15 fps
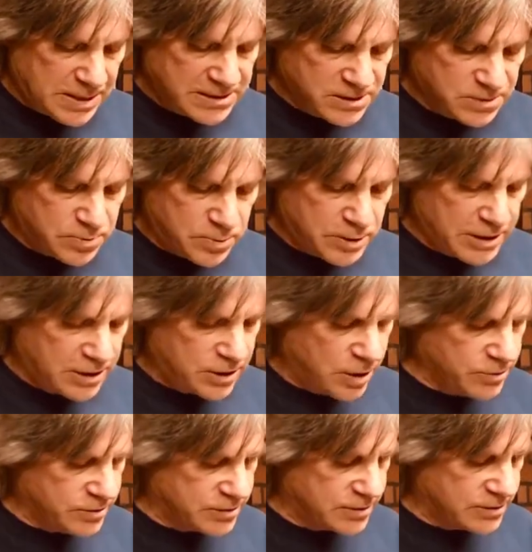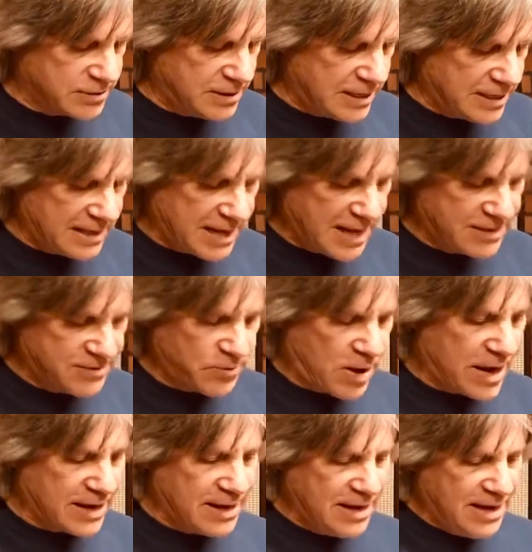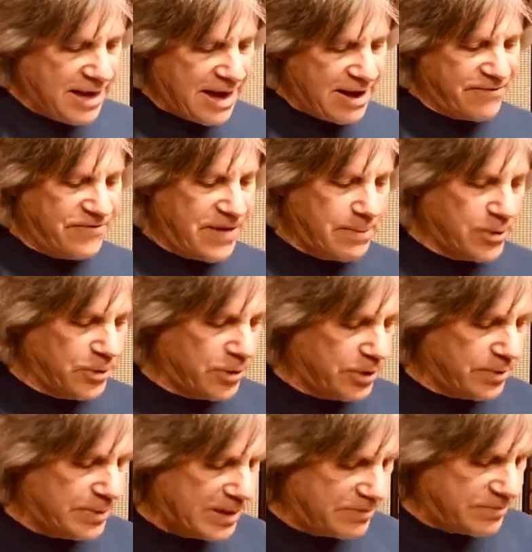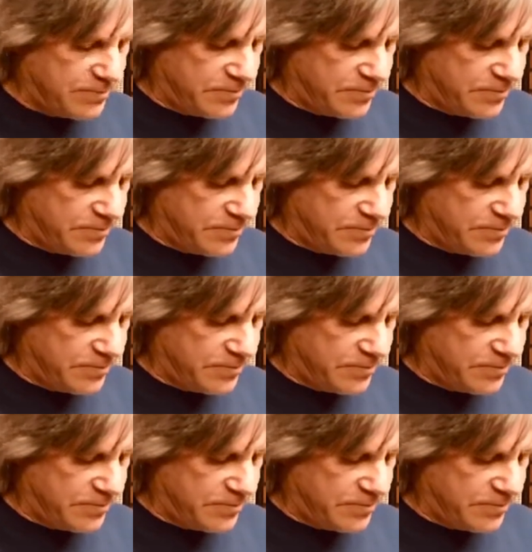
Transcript: is pretty close, and that's why I fumble a little bit.